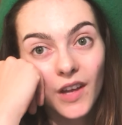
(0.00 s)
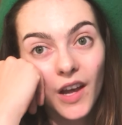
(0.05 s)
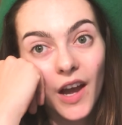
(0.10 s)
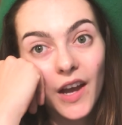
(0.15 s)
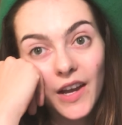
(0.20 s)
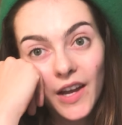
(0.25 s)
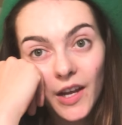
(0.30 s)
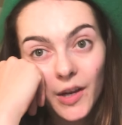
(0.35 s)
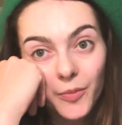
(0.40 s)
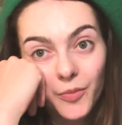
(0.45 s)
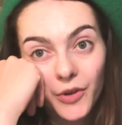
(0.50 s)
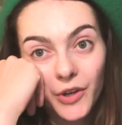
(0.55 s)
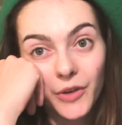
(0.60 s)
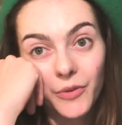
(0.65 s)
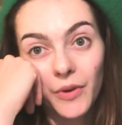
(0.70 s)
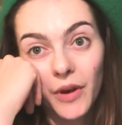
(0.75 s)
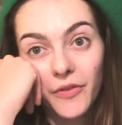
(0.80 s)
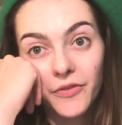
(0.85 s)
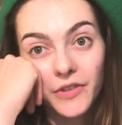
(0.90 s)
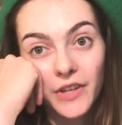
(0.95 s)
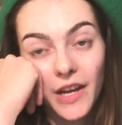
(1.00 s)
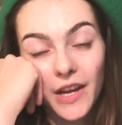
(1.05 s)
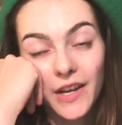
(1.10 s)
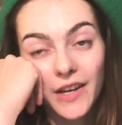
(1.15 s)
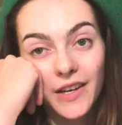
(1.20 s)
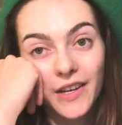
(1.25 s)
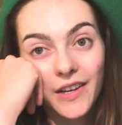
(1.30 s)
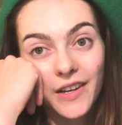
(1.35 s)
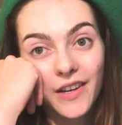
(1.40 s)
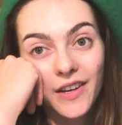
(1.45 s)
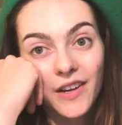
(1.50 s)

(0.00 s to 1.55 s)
I had a pretty rough day.